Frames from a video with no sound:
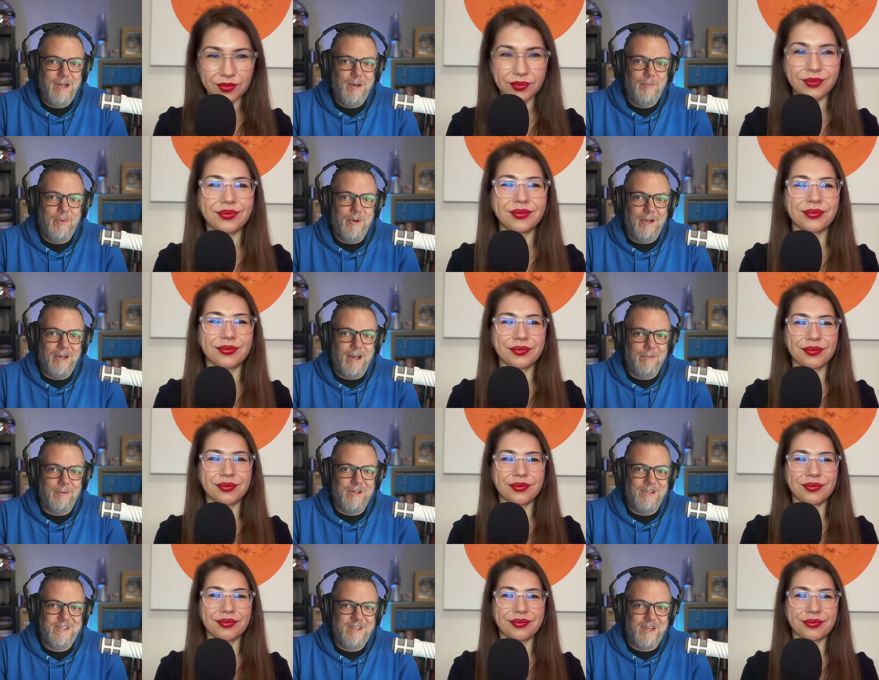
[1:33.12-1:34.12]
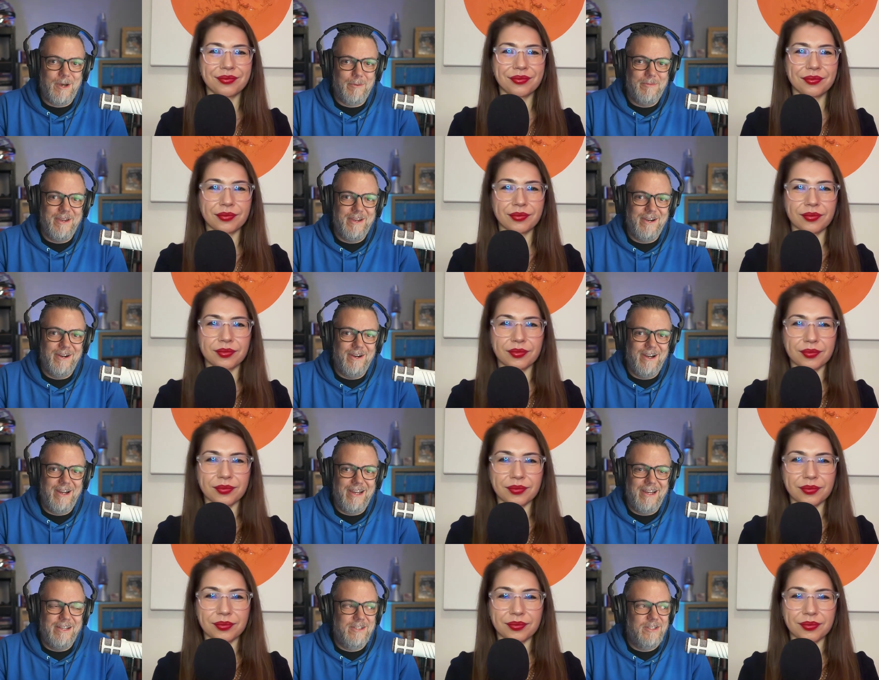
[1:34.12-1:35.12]
Speaker 1: but I'm going to stop there
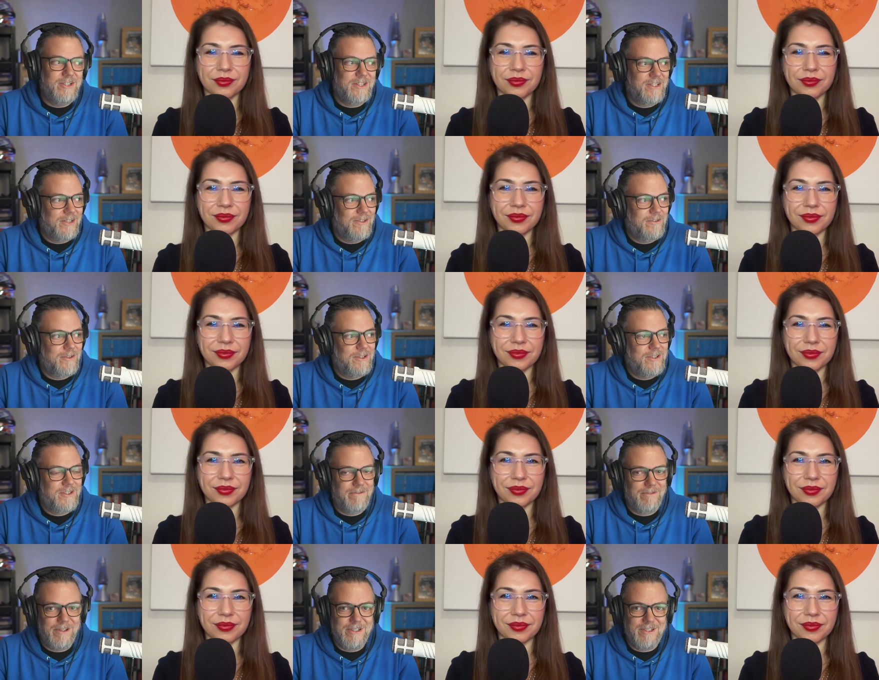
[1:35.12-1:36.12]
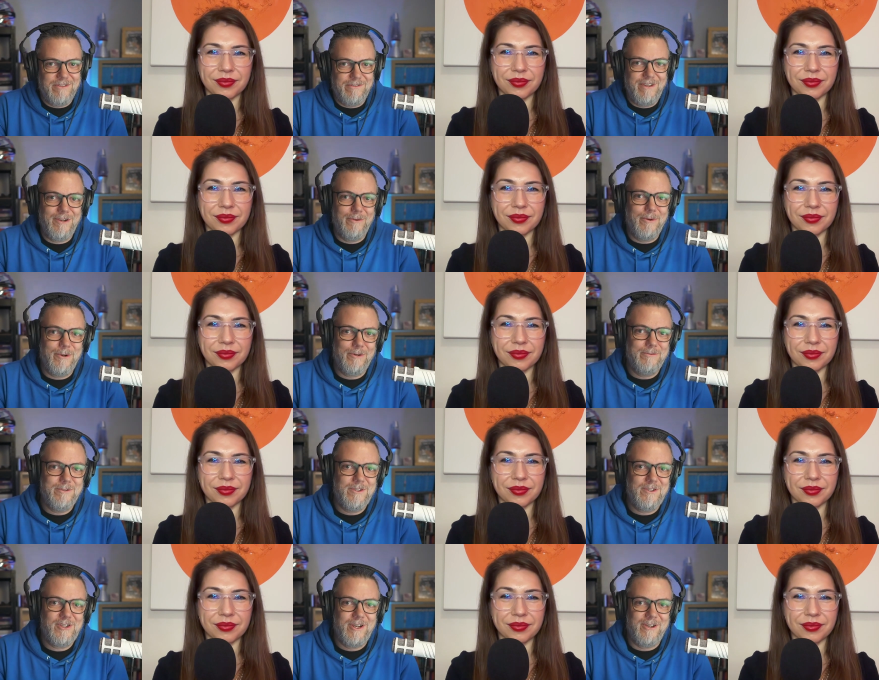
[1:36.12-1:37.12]
and just introduce Sophia. Sophia, welcome to
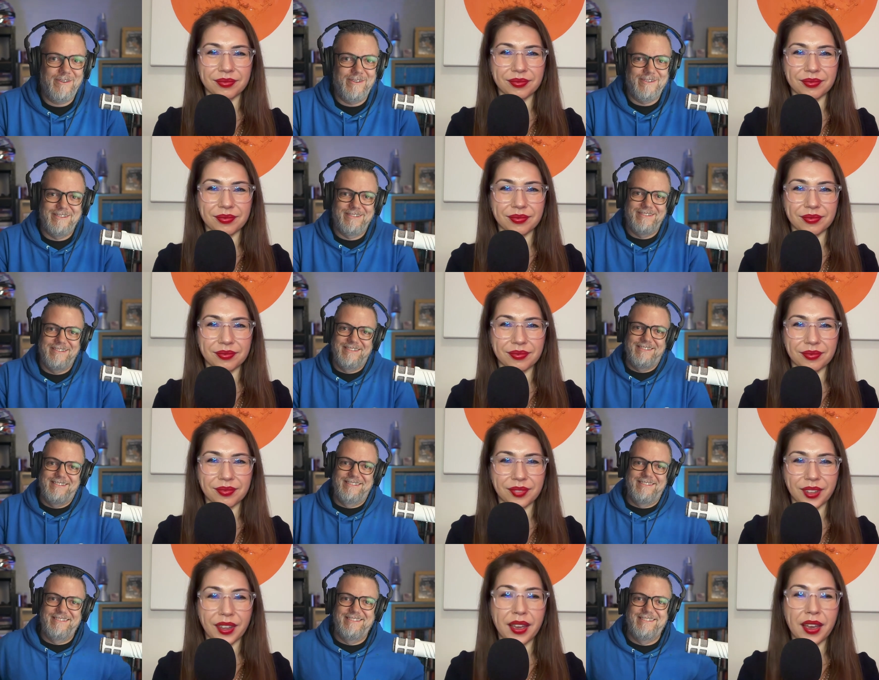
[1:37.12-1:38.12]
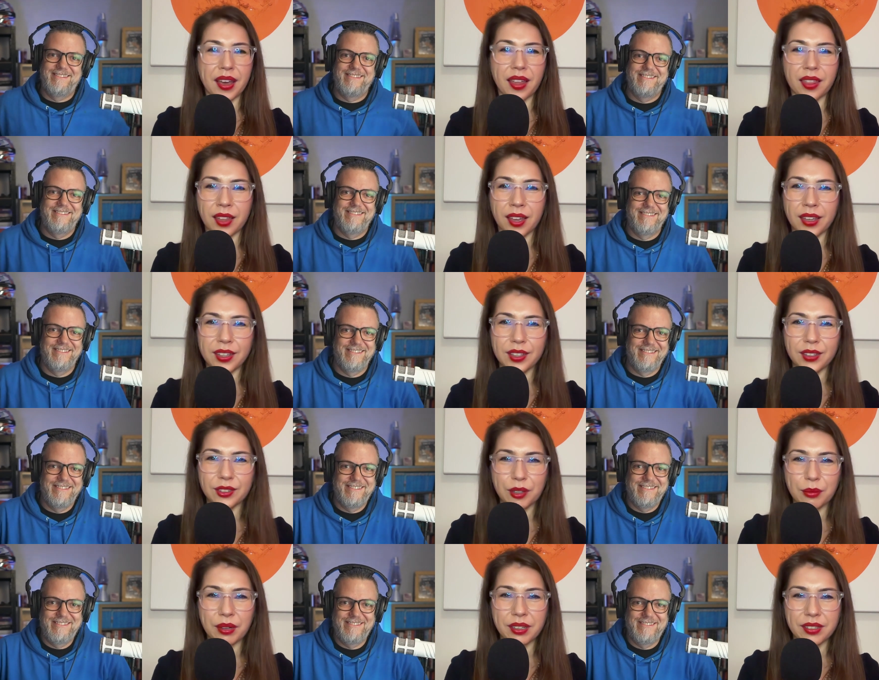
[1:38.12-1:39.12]
the show.
Speaker 2: Thank you
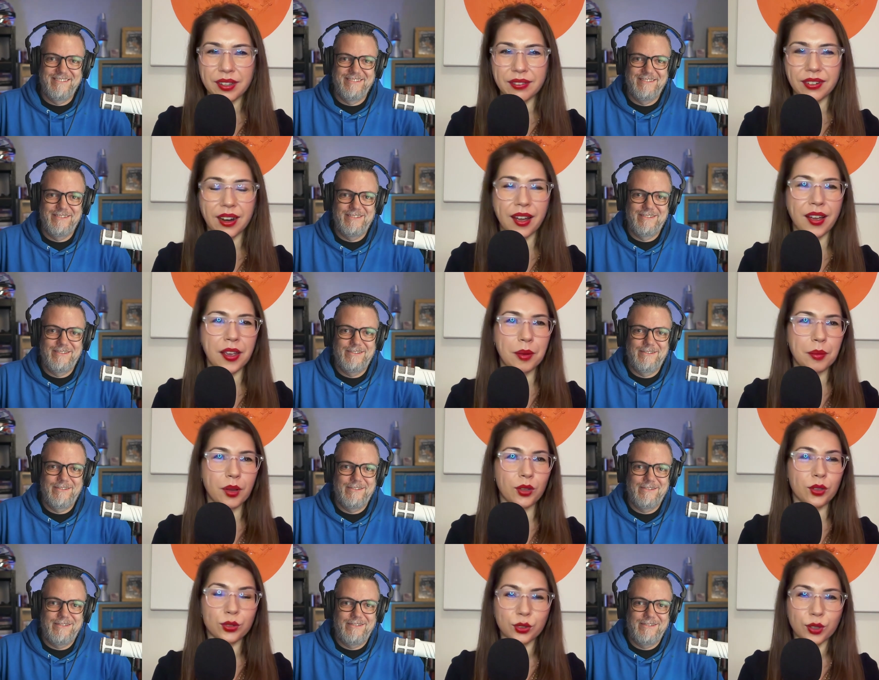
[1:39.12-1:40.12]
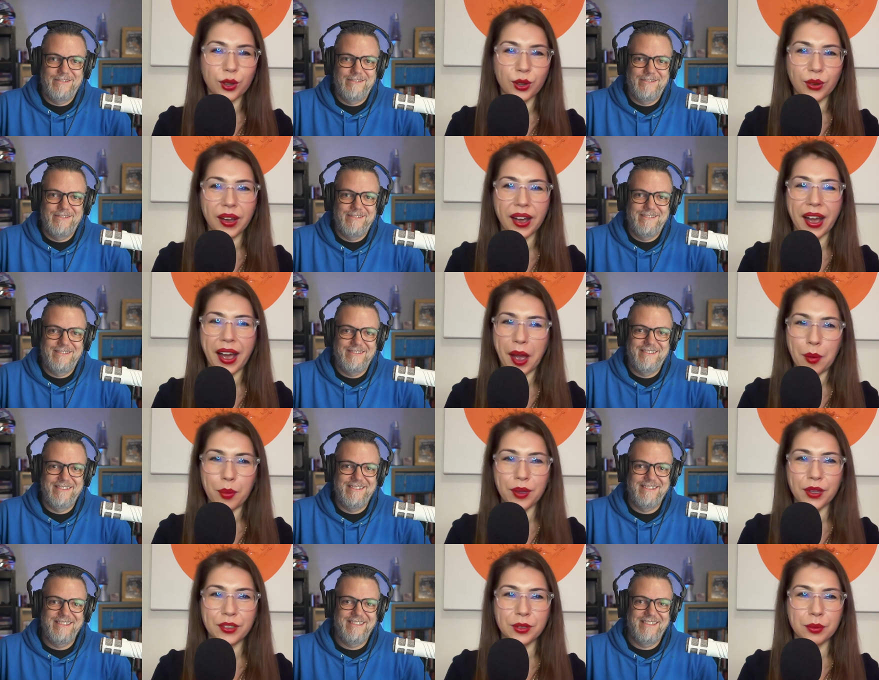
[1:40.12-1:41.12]
so much, David. I am so
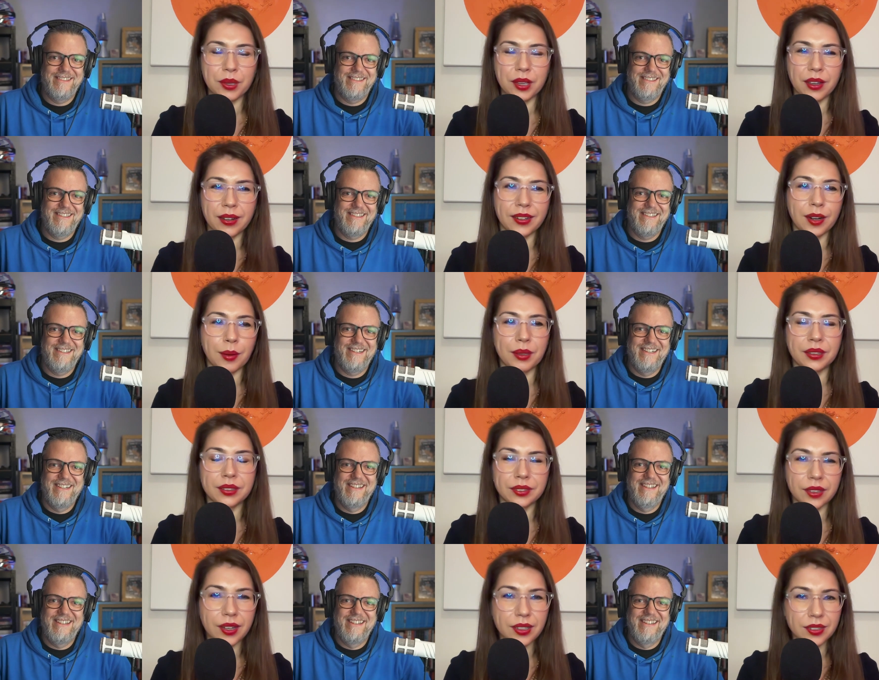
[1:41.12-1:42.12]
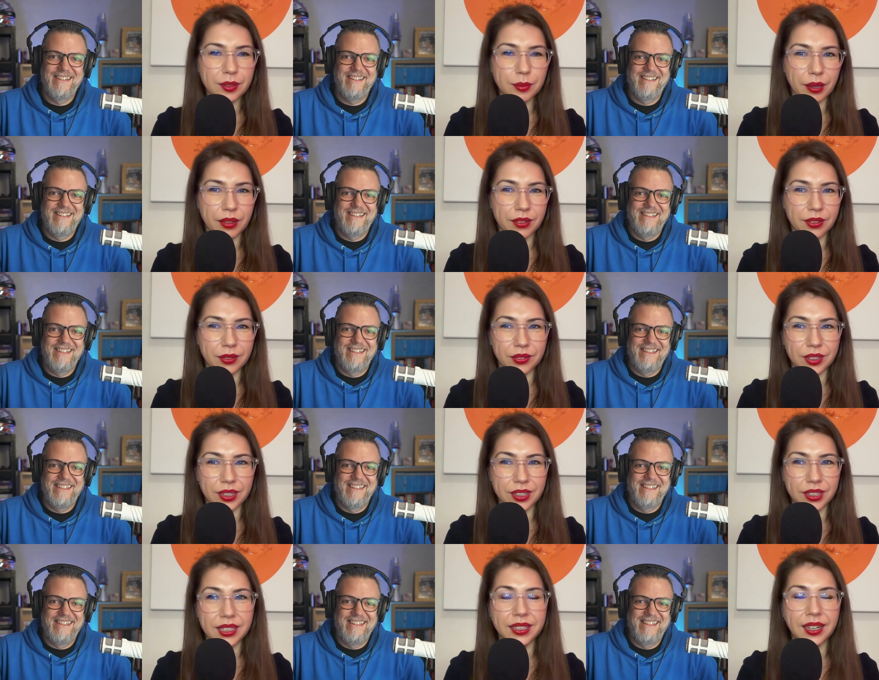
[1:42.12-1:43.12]
happy to be here, and I'm excited about this
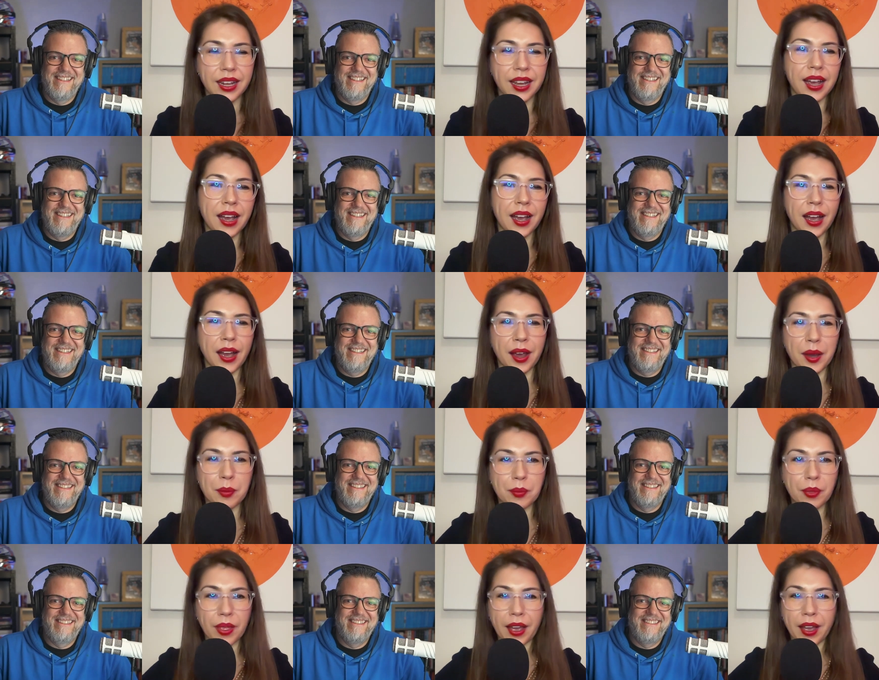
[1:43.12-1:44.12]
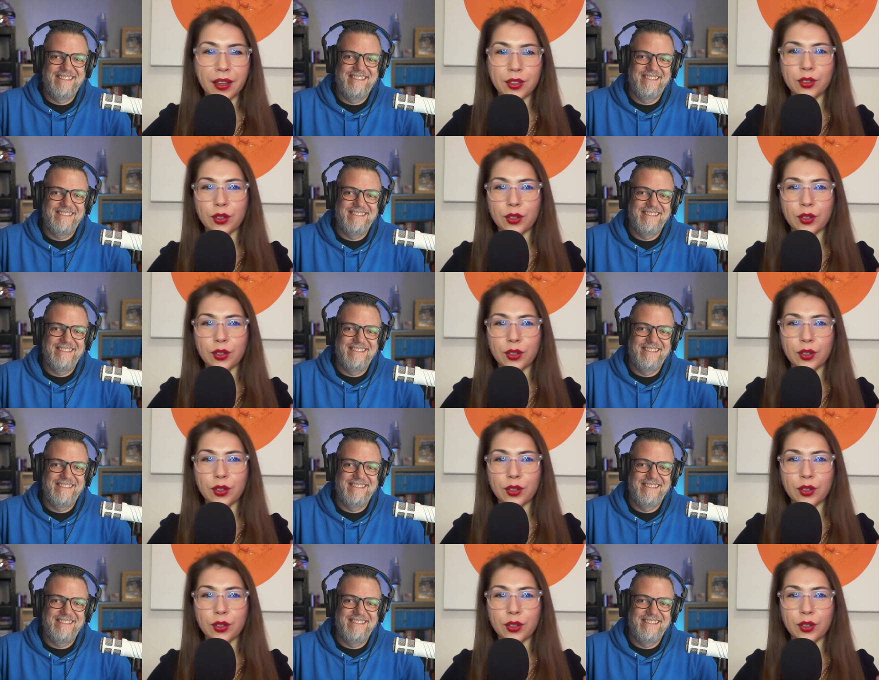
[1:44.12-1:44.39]
conversation. Um, and, you